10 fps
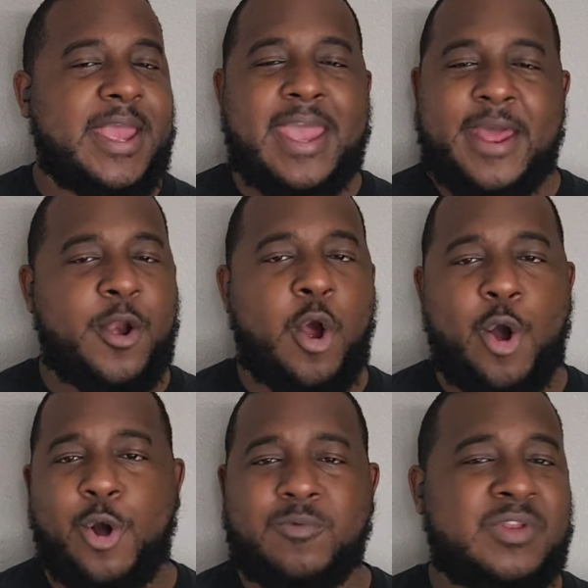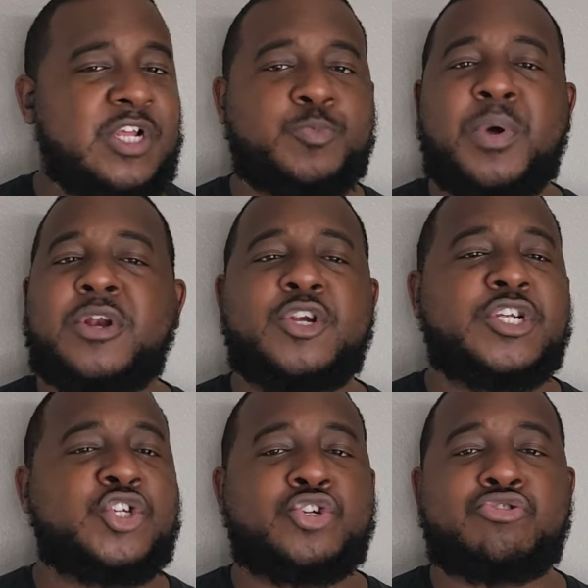At all. This punter
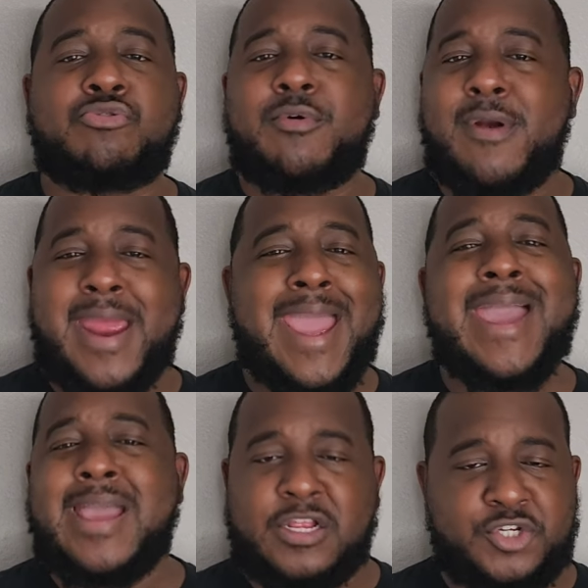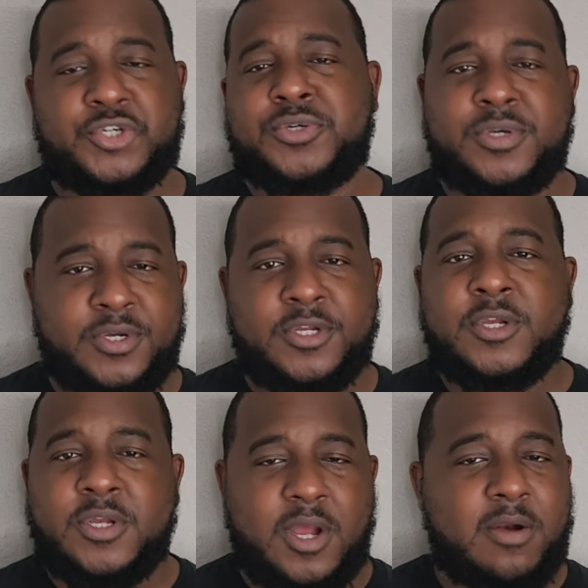is trash.
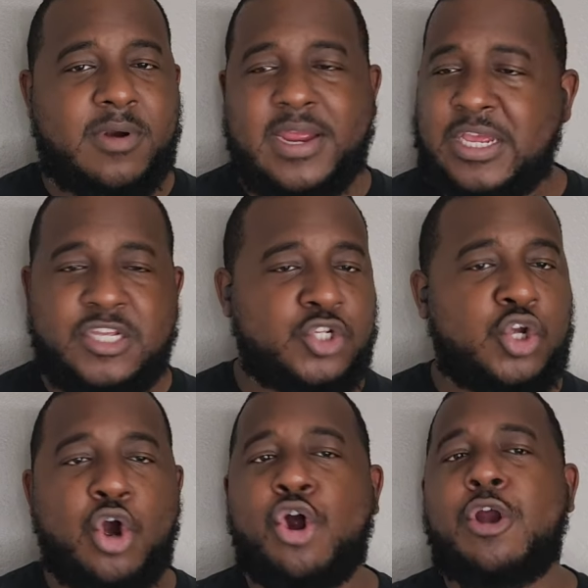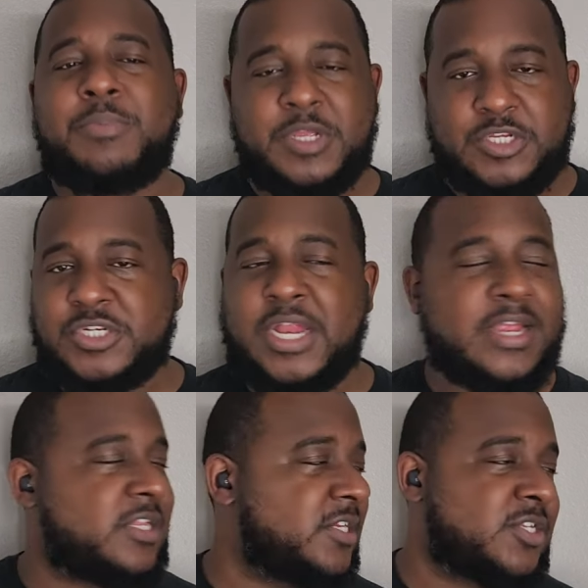All right. He's garbage.
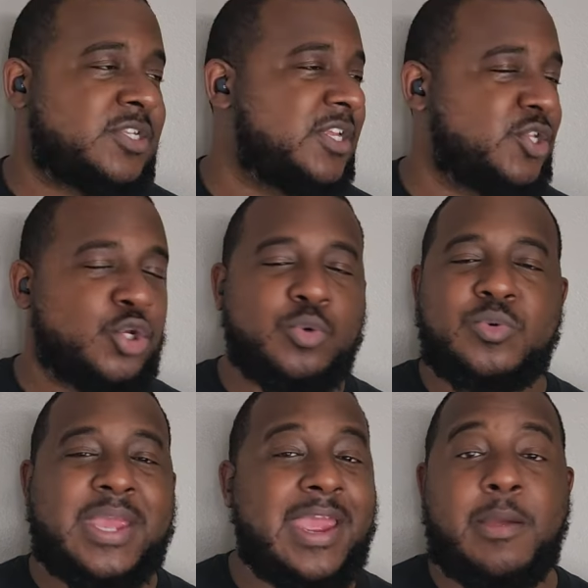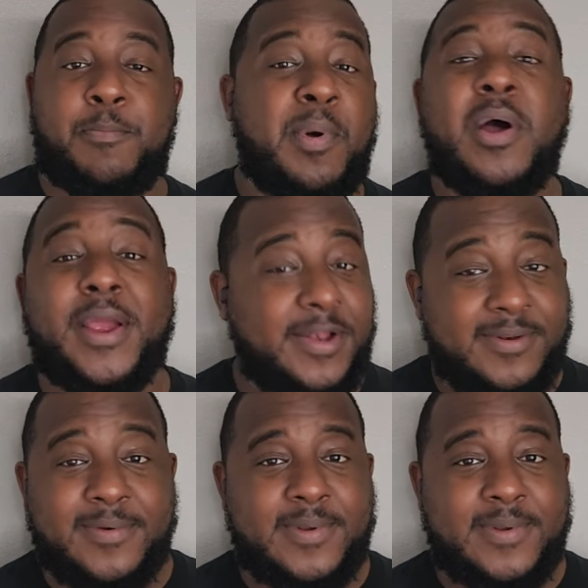Like, the dude can't punt.